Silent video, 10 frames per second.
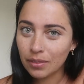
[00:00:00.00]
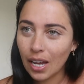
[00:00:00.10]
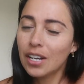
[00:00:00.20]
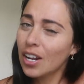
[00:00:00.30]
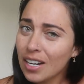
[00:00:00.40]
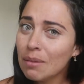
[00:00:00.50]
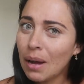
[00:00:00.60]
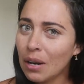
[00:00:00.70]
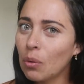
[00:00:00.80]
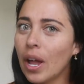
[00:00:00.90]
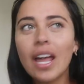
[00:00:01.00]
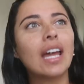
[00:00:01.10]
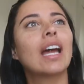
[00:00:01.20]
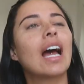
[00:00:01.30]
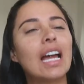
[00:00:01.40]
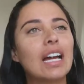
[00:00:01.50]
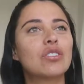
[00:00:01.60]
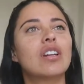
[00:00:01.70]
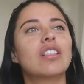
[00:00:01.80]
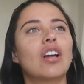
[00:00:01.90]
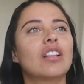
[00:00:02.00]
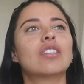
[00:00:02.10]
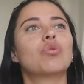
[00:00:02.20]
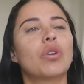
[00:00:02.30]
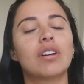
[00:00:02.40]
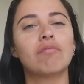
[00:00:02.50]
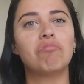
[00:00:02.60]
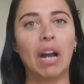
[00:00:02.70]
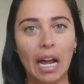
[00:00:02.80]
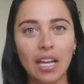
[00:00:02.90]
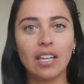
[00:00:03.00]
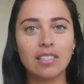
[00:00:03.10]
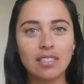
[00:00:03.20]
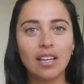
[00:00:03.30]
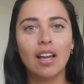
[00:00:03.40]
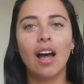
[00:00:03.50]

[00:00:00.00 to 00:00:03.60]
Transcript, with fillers: And not in a bad way. I actually thought this were nice.